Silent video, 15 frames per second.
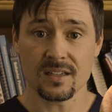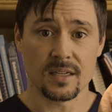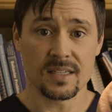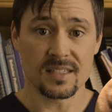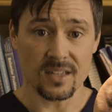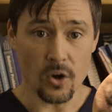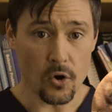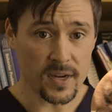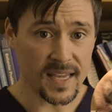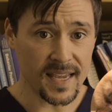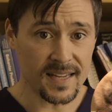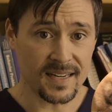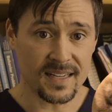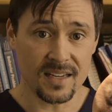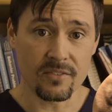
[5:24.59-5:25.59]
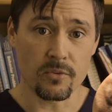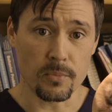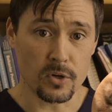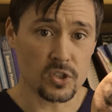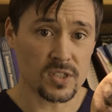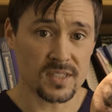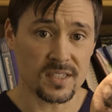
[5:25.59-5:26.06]
is it okay to give
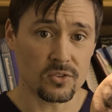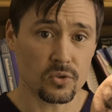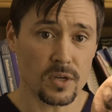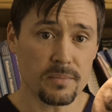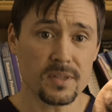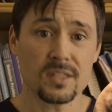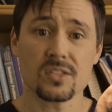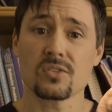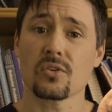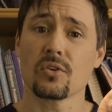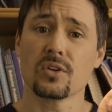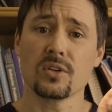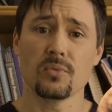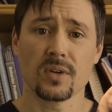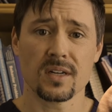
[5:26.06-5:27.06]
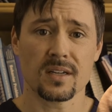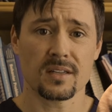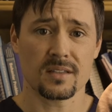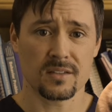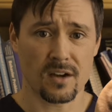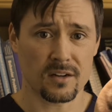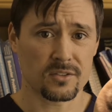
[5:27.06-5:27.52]
emergency treatments or do you want
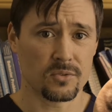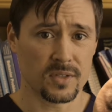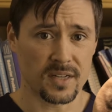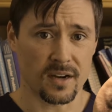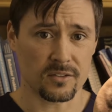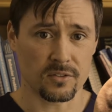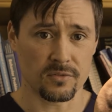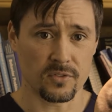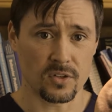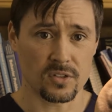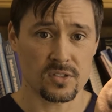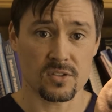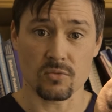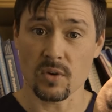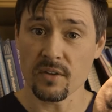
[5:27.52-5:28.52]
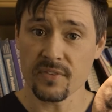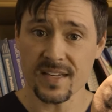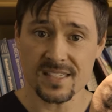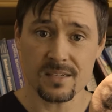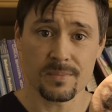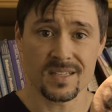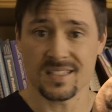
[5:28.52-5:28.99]
to talk to a doctor first? A rough
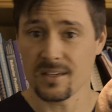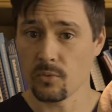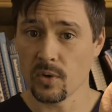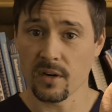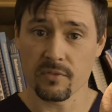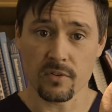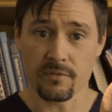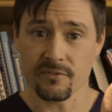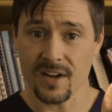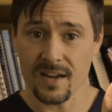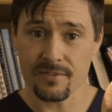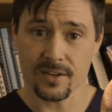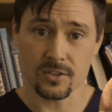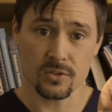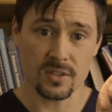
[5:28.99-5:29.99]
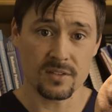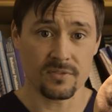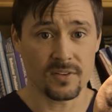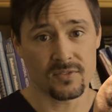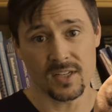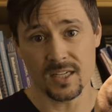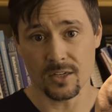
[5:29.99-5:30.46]
estimate is anywhere from $500 to
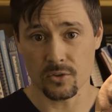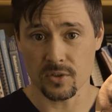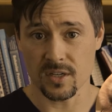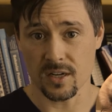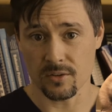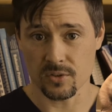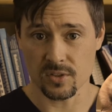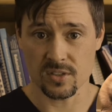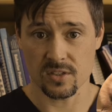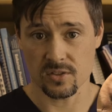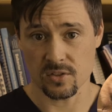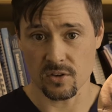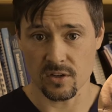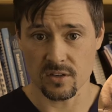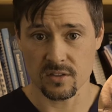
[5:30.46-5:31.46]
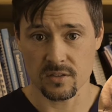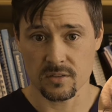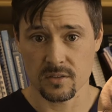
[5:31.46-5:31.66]
$1,500 to start."